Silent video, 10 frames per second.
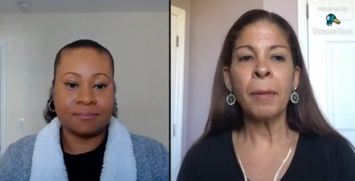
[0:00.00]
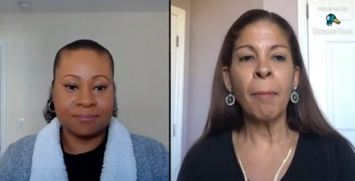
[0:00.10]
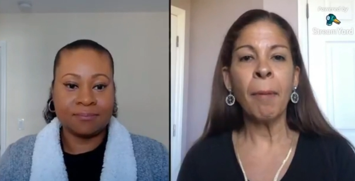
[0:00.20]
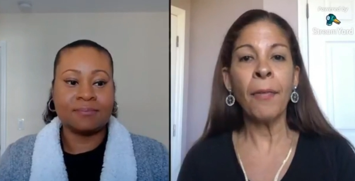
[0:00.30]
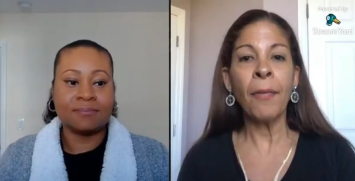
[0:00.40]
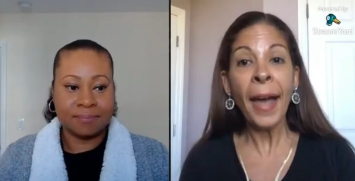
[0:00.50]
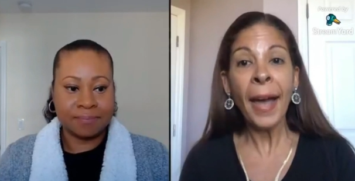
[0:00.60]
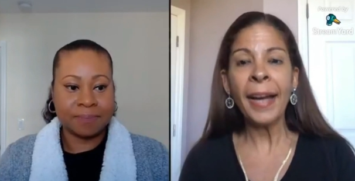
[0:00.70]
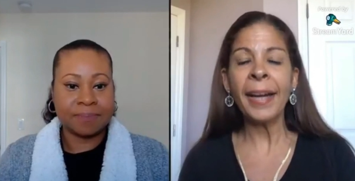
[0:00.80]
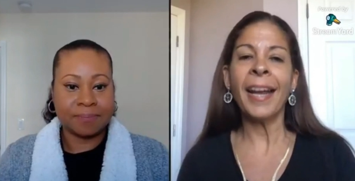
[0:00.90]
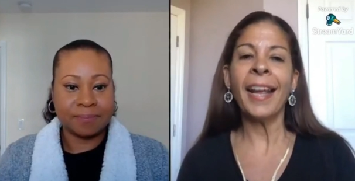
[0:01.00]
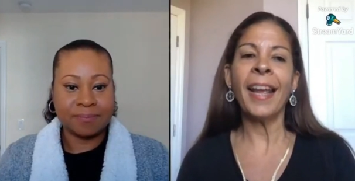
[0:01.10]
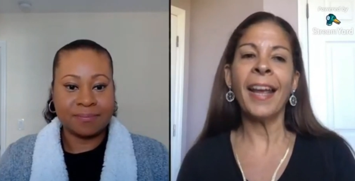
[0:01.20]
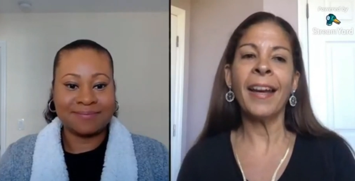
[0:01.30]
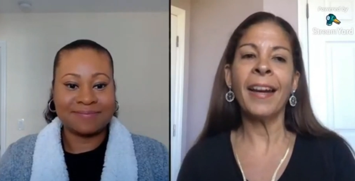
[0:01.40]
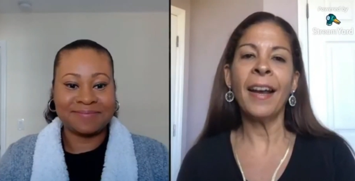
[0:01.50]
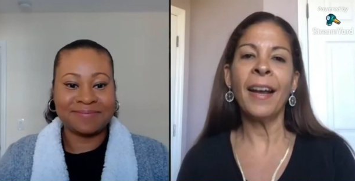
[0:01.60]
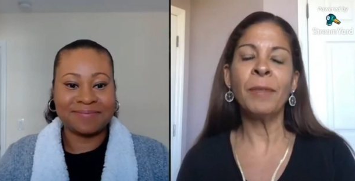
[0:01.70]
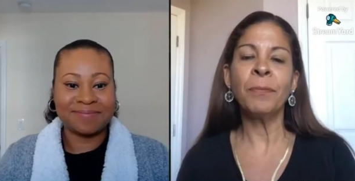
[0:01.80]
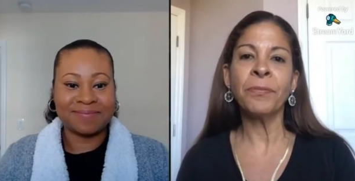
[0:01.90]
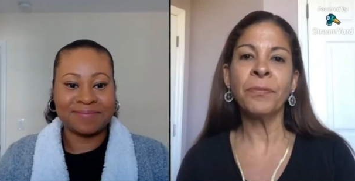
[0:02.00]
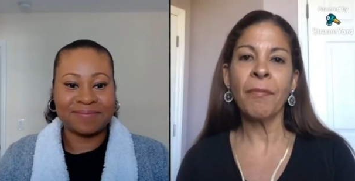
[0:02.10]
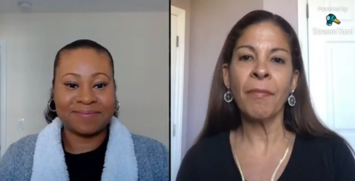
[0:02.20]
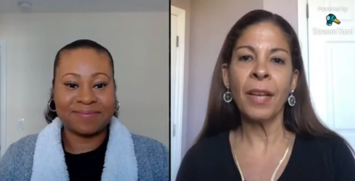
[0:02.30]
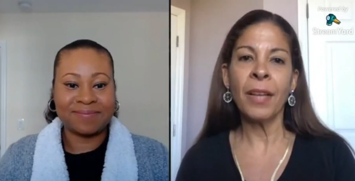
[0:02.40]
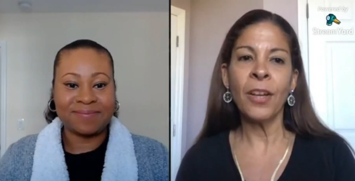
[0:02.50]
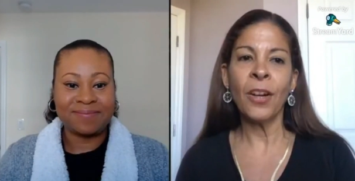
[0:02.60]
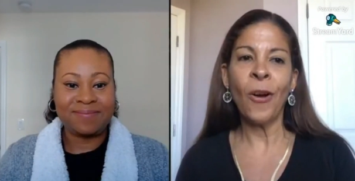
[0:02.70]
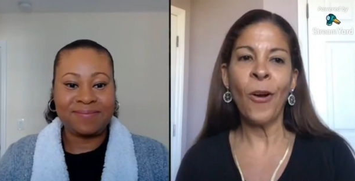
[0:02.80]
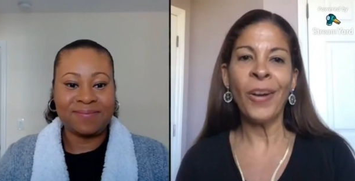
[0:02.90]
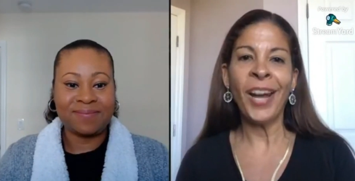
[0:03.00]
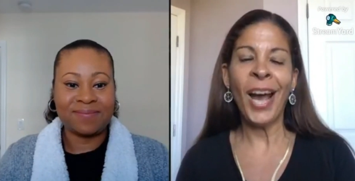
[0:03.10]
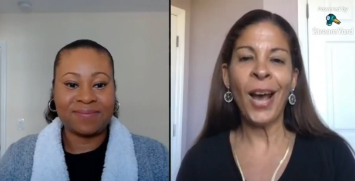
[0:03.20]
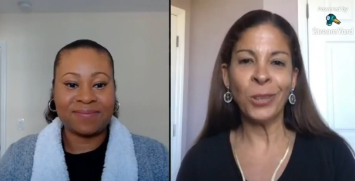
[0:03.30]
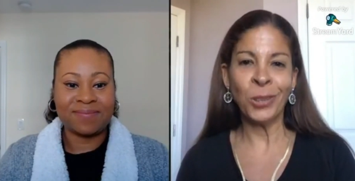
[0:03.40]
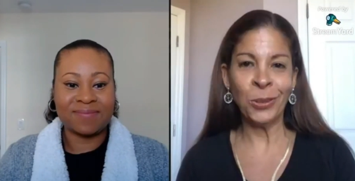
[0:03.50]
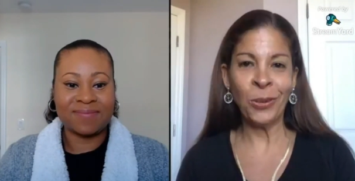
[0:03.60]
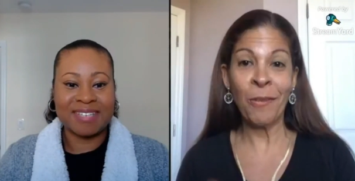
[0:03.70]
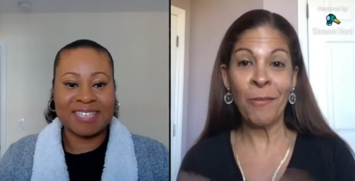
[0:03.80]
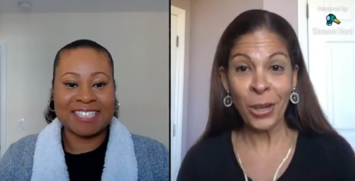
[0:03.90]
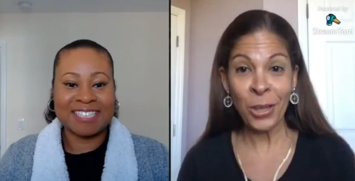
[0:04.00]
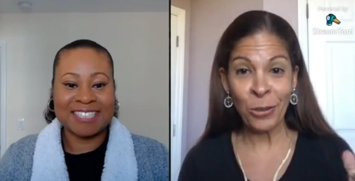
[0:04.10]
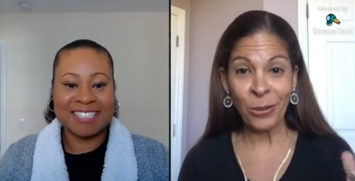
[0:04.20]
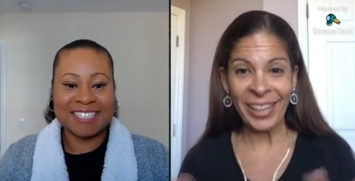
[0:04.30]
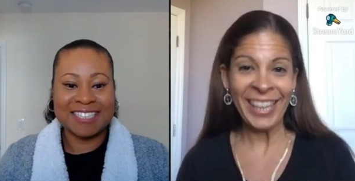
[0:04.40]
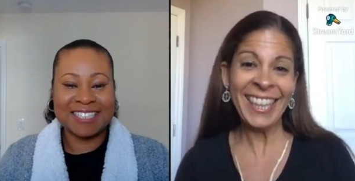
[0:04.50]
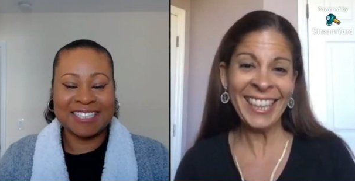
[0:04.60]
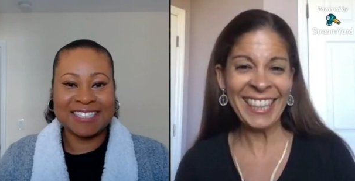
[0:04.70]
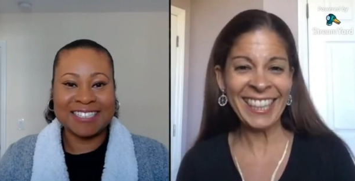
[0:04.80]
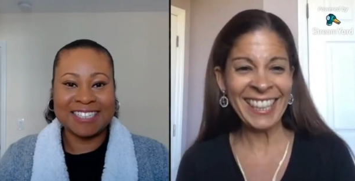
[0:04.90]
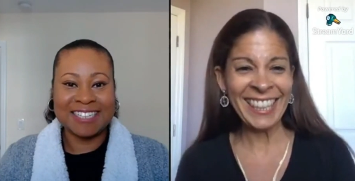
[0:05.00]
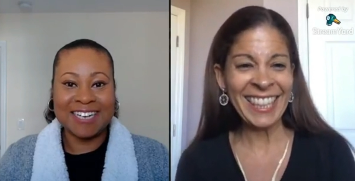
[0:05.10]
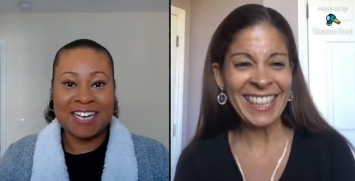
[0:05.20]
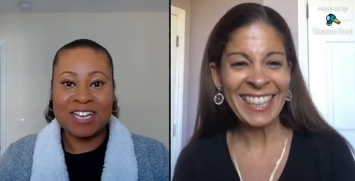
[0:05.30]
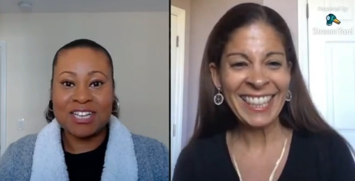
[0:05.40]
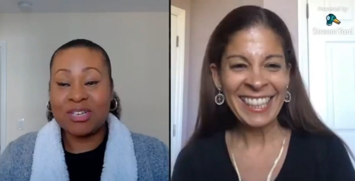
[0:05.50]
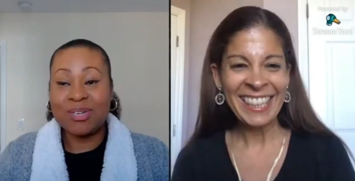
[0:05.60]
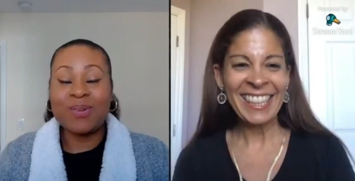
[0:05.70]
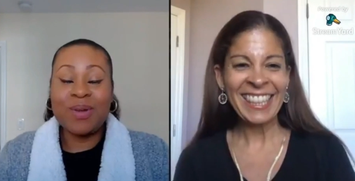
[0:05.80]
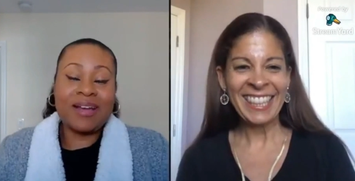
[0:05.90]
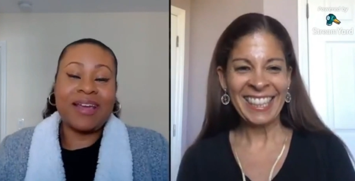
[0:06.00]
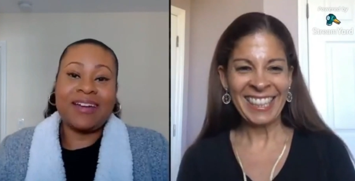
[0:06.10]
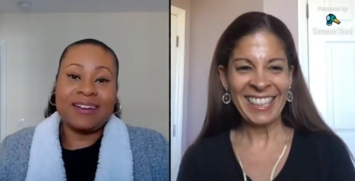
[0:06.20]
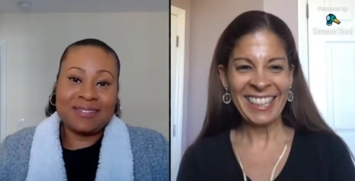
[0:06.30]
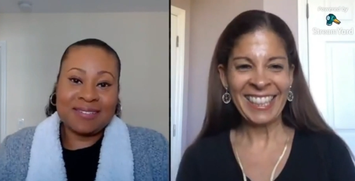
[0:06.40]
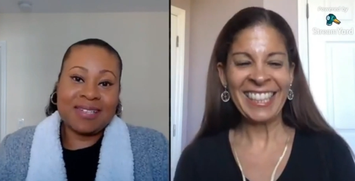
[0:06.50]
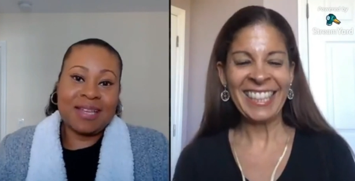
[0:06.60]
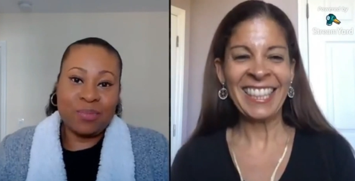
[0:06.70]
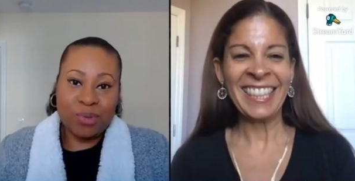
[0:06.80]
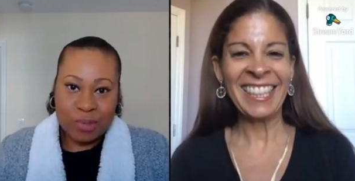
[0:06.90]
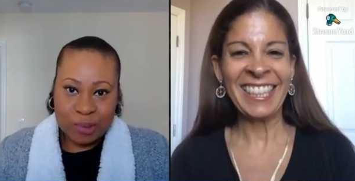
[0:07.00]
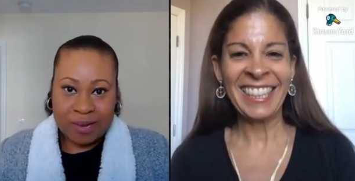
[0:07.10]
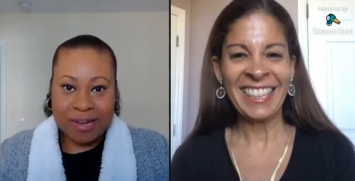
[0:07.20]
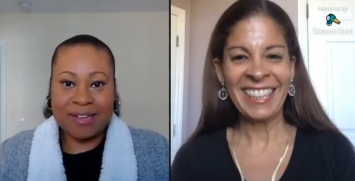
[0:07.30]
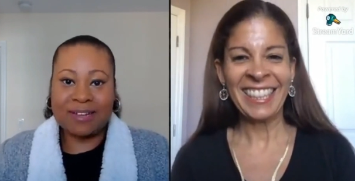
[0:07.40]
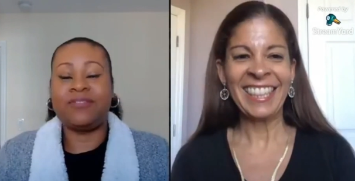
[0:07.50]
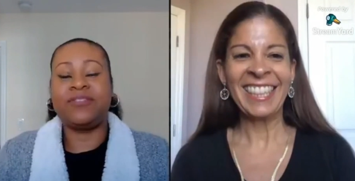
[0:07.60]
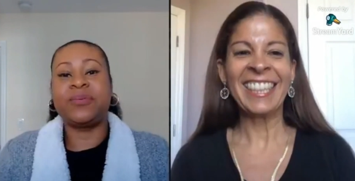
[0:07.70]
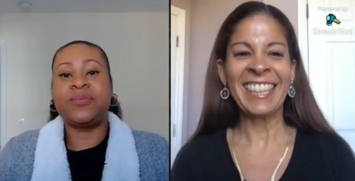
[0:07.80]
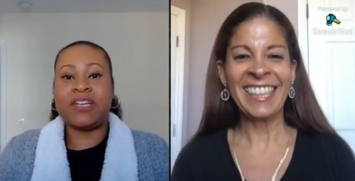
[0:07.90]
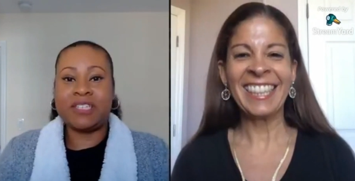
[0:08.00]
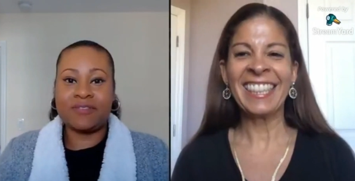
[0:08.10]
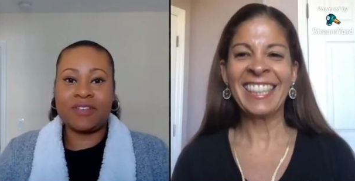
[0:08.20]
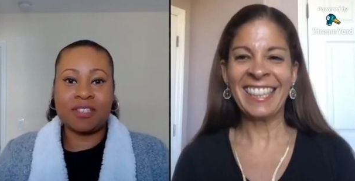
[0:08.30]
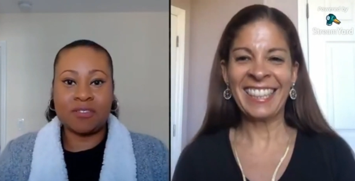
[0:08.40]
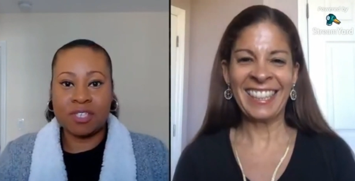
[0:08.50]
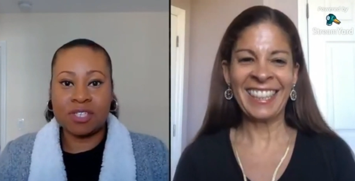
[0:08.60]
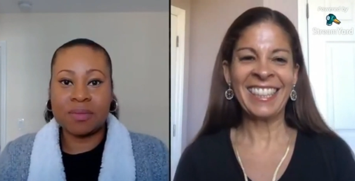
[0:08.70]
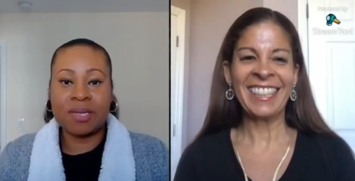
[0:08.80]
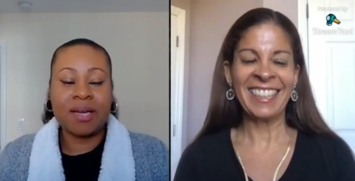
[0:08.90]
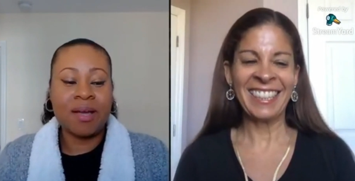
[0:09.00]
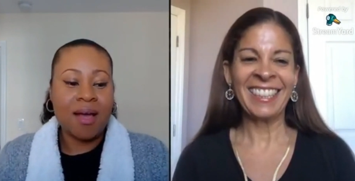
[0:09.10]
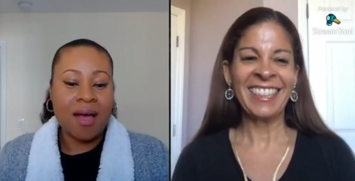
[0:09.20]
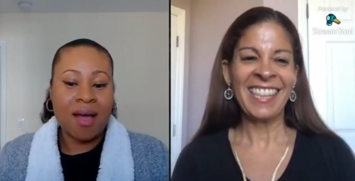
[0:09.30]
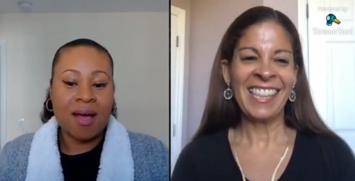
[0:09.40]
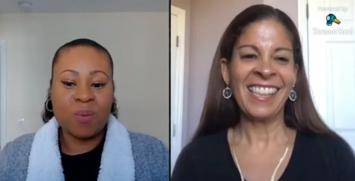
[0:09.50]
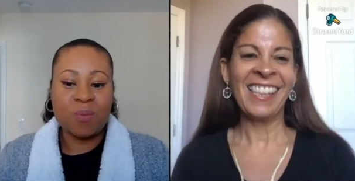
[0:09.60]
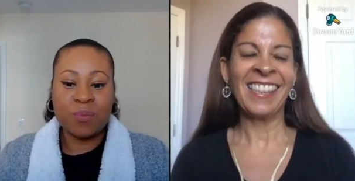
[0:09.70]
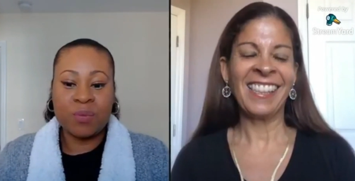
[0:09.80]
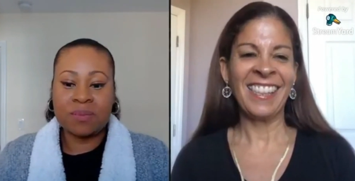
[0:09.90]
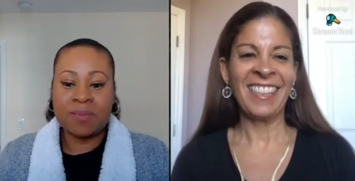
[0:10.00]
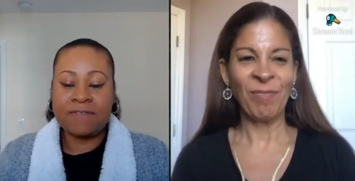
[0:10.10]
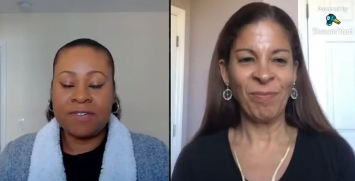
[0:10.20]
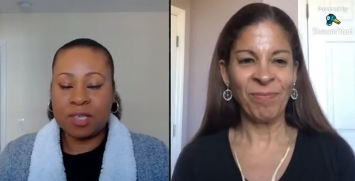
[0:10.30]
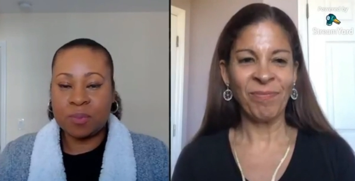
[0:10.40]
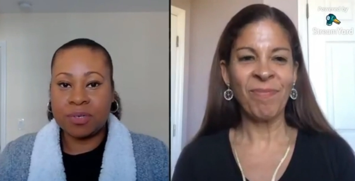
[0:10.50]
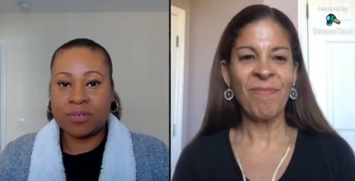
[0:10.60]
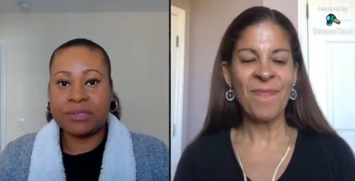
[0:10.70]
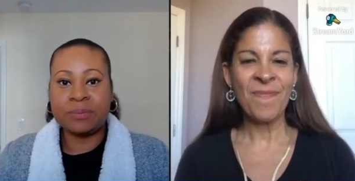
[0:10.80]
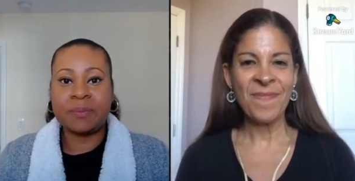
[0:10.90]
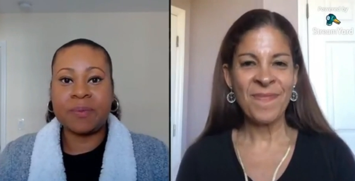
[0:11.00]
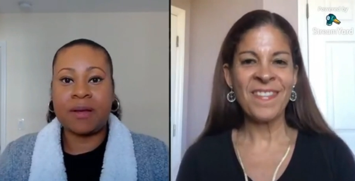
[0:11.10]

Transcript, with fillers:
Speaker 1: bit about that and you know, on how to do it virtually.
Speaker 2: So again, same rules apply for face-to-faces virtually. With my Facebook group,